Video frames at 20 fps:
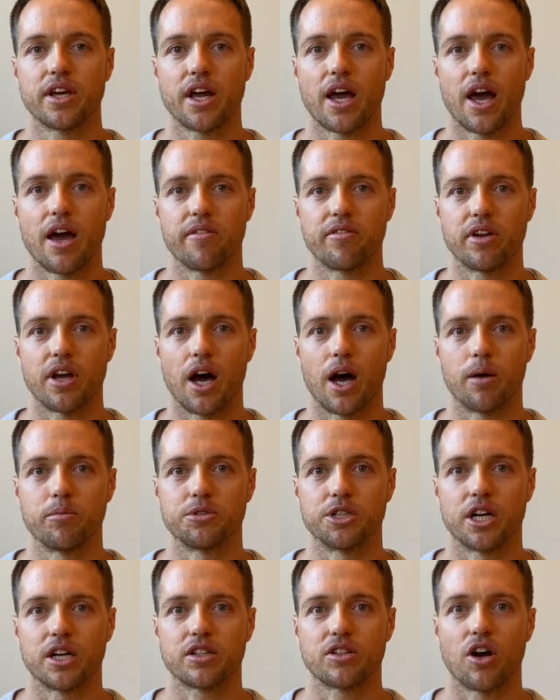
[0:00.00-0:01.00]
a heavy
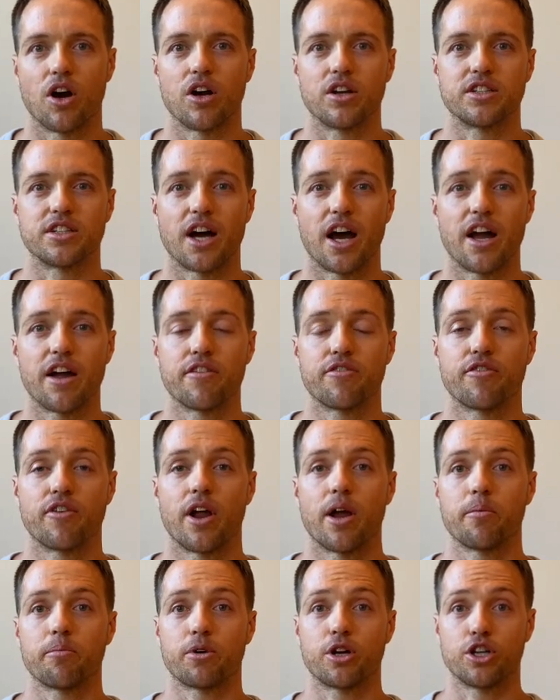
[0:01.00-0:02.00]
object, our
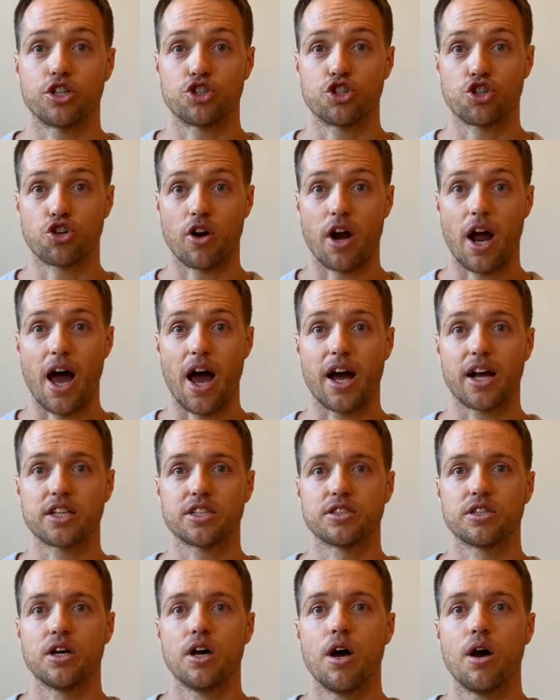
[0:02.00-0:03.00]
diaphragm contracts,
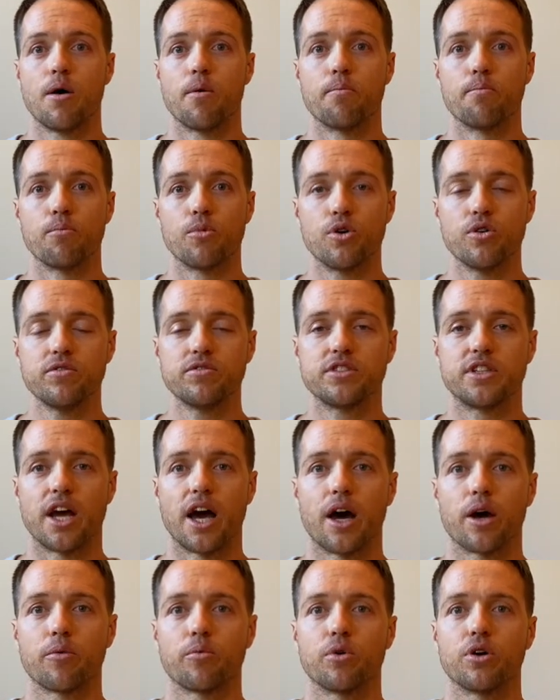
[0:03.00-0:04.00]
moves
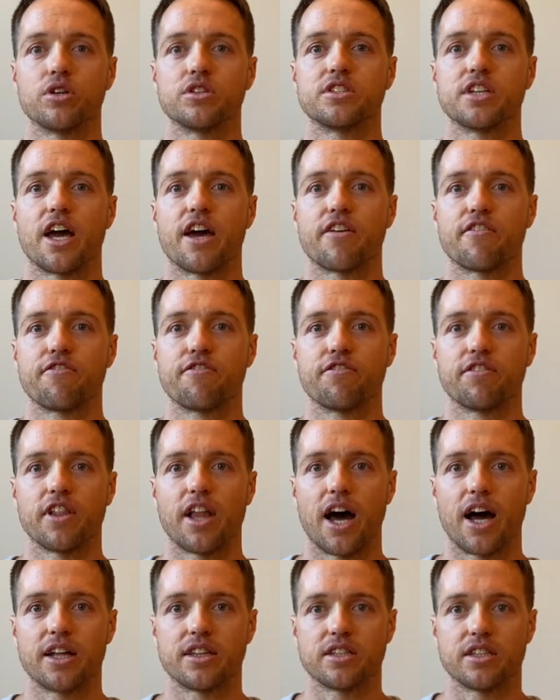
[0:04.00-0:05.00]
downwards, and
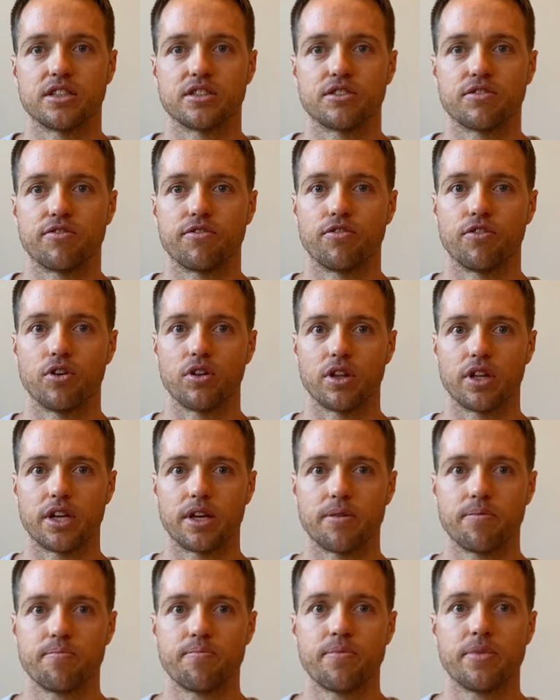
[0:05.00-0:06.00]
flattens fully.
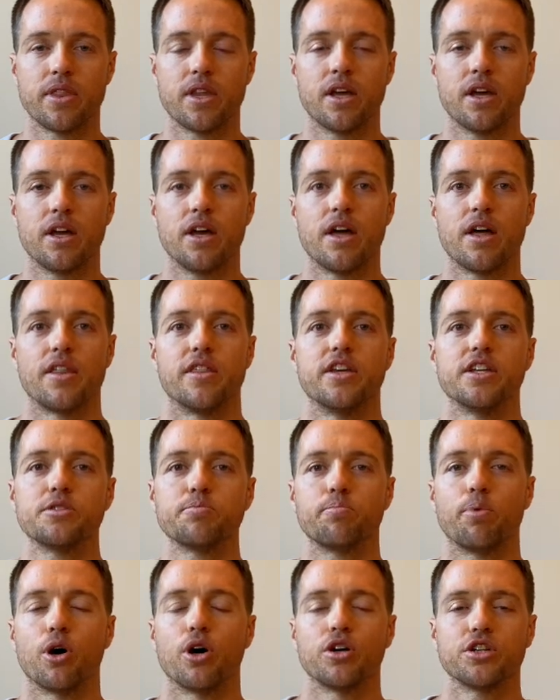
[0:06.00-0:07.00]
This
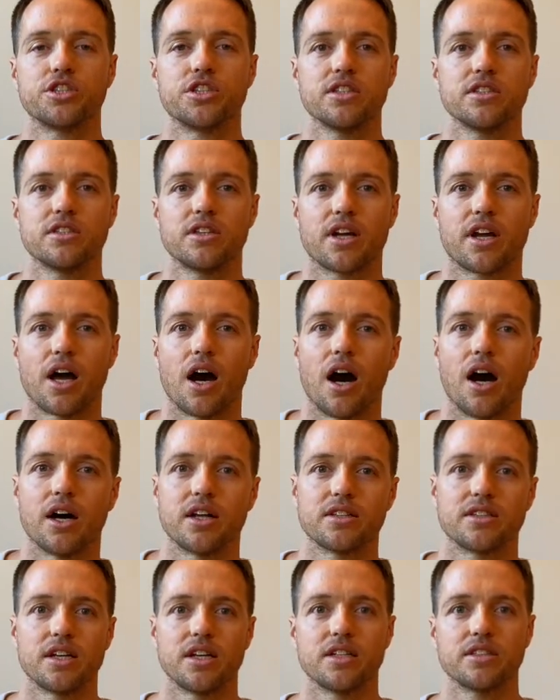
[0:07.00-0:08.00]
pushes the
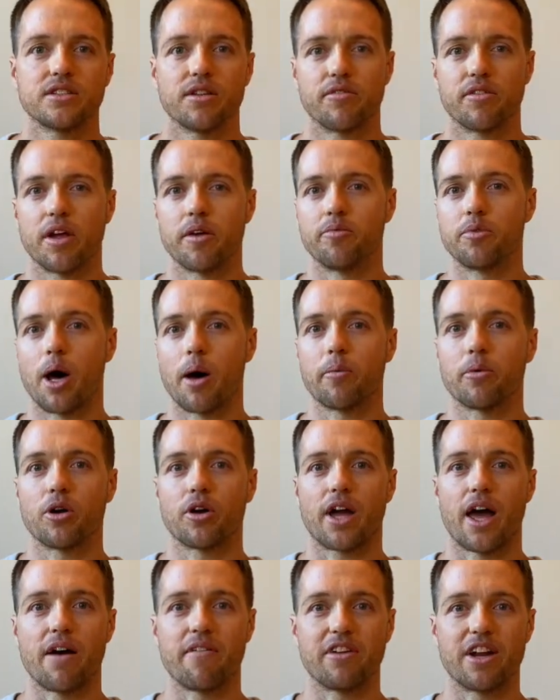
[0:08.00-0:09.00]
contents of the abdominal
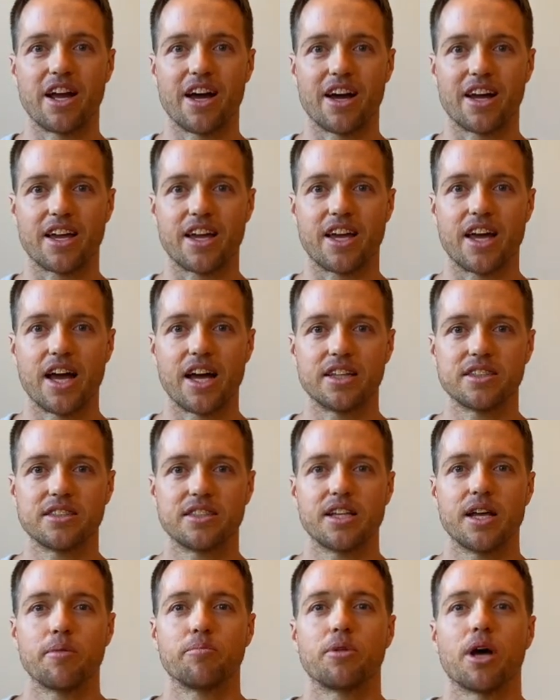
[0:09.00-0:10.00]
cavity against
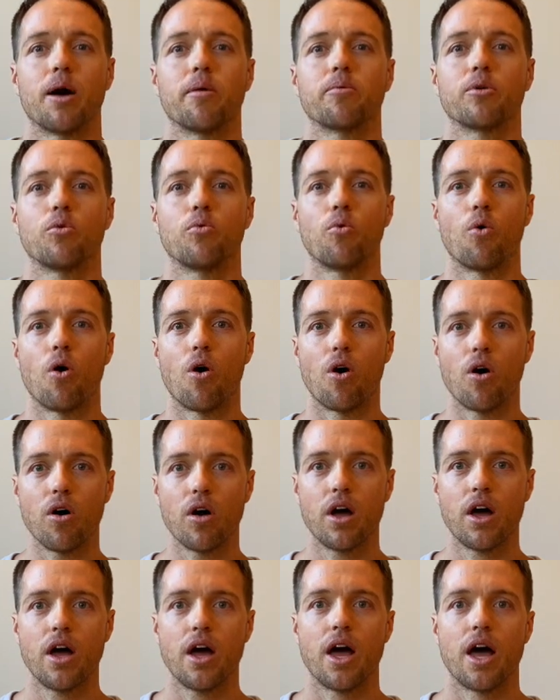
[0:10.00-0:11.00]
the abdominal
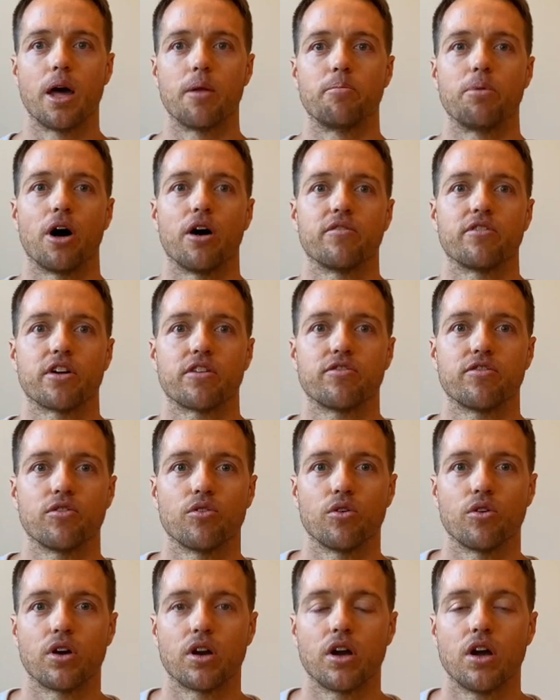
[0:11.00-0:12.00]
wall and pelvic
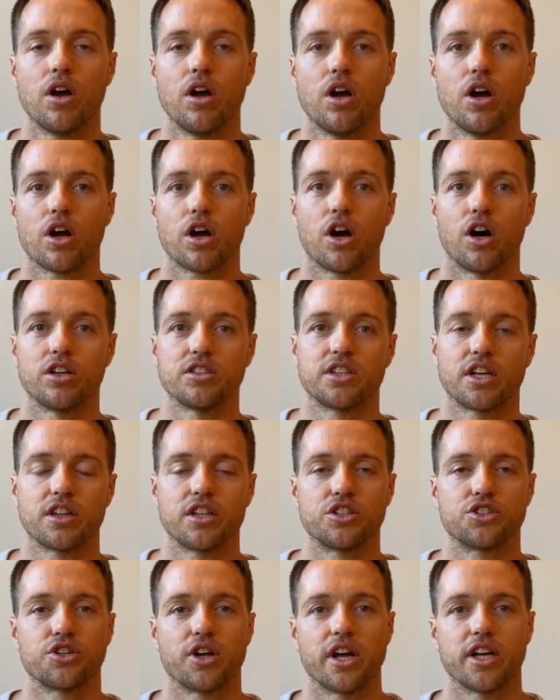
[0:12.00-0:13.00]
floor, causing the
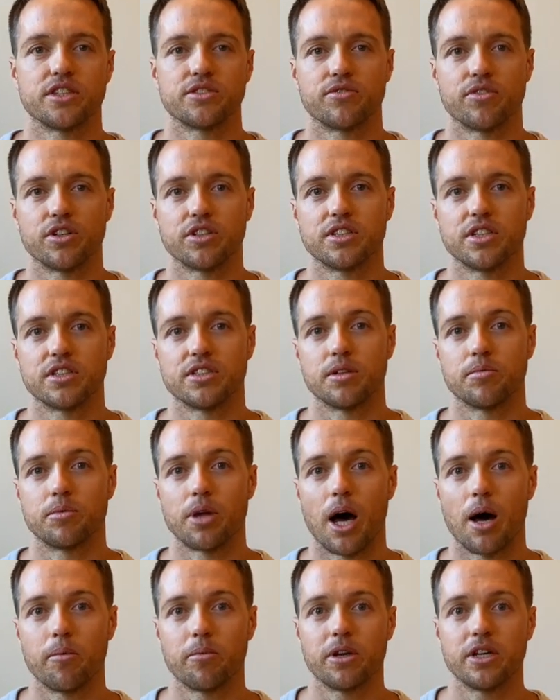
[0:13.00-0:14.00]
transversus
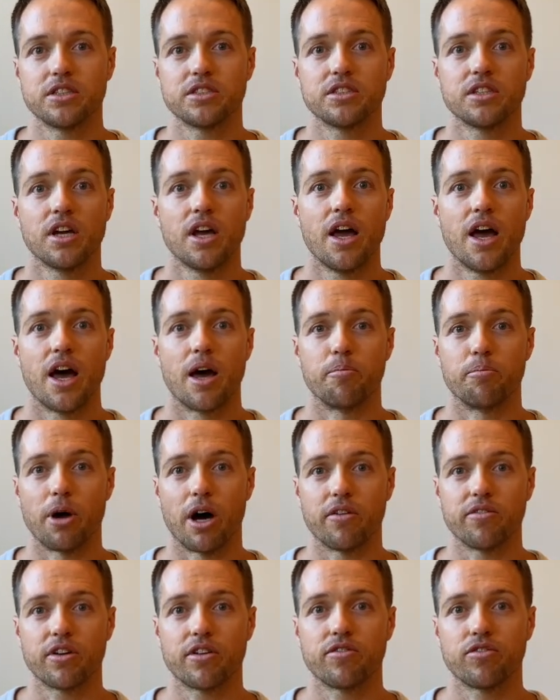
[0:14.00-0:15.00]
abdominis and
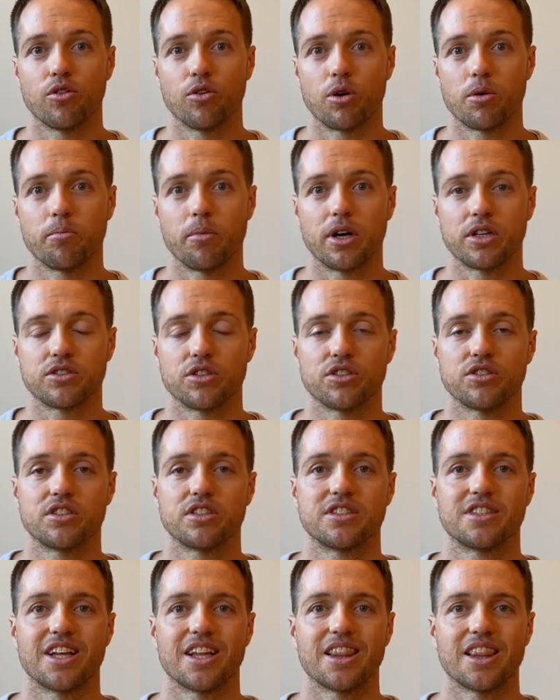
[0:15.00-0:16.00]
pelvic floor muscles
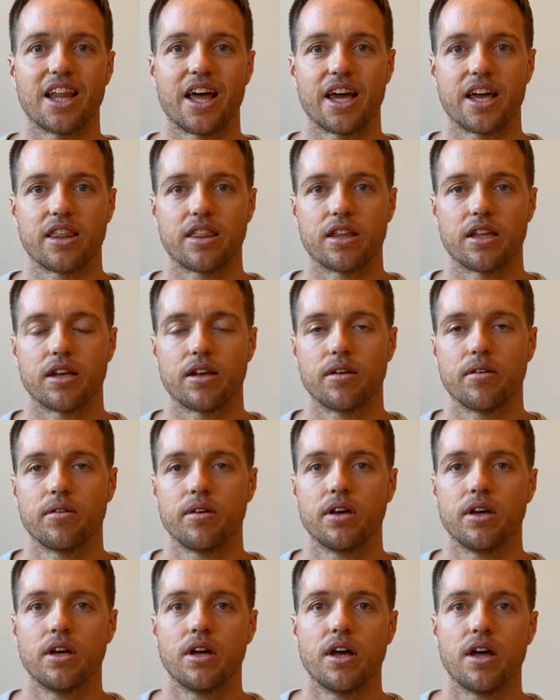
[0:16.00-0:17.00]
to lengthen.
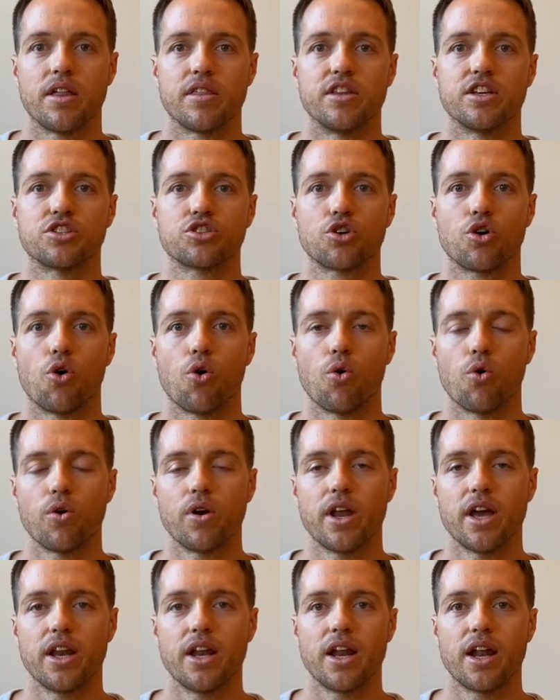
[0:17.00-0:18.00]
This
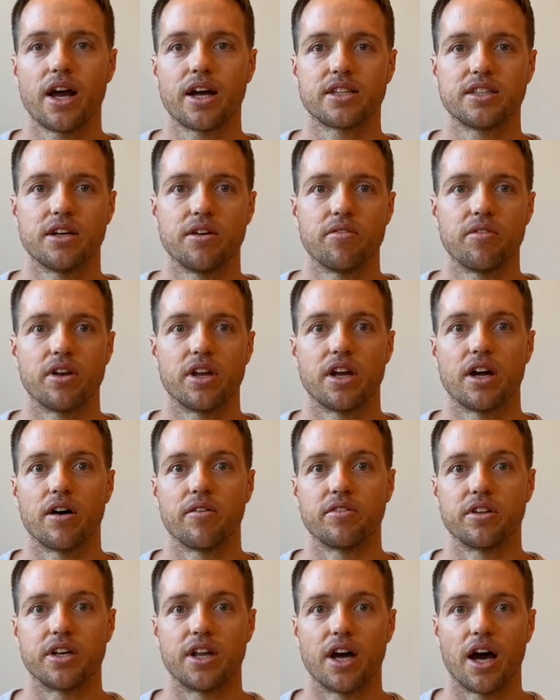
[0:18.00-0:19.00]
coordinated activity of
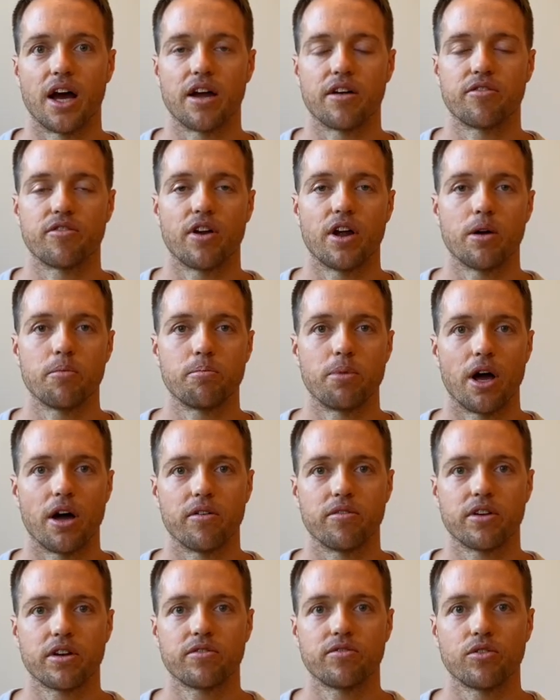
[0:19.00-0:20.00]
the diaphragm,
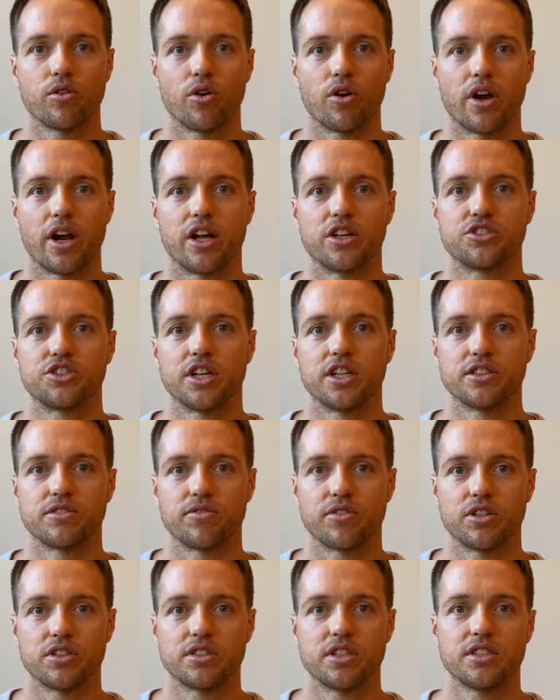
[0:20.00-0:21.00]
pelvic floor, and
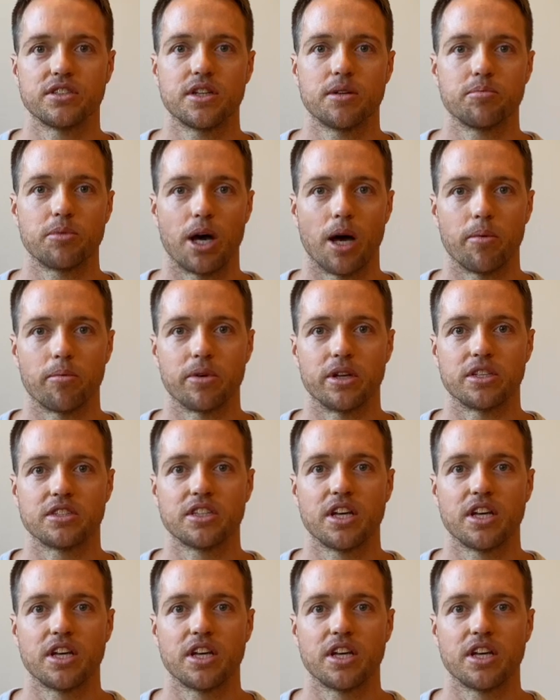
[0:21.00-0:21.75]
transversus abdominis